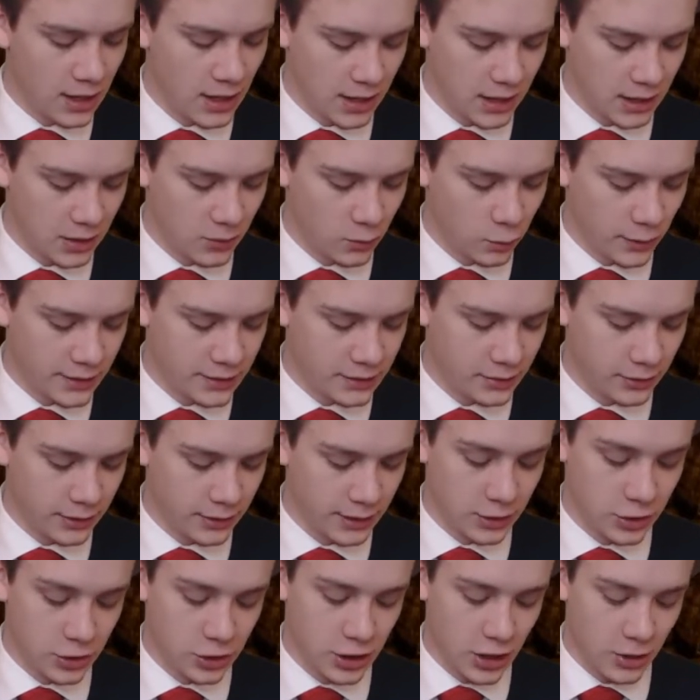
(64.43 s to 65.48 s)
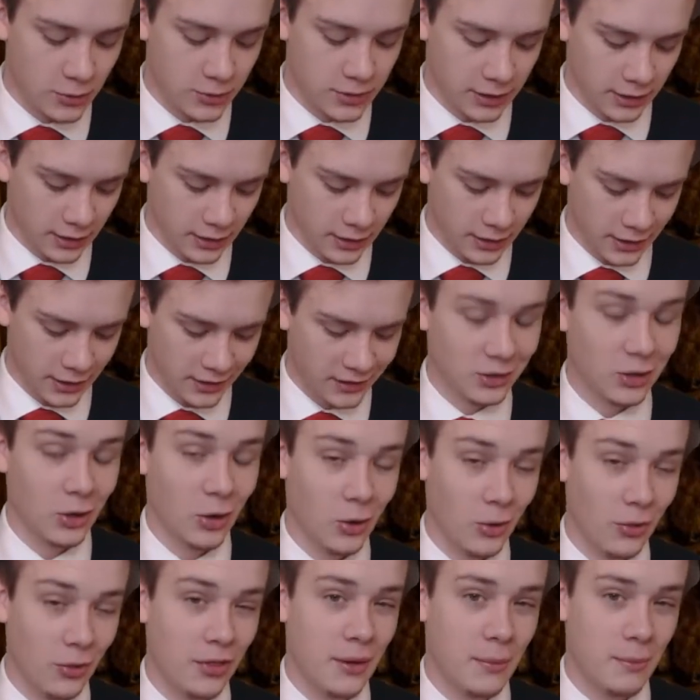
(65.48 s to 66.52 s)
and he whistled and shouted and
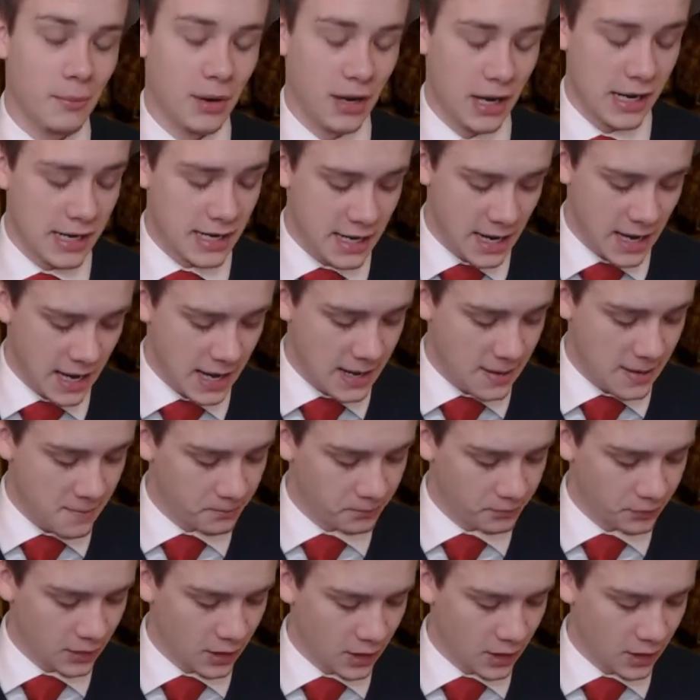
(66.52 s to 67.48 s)
called them by name.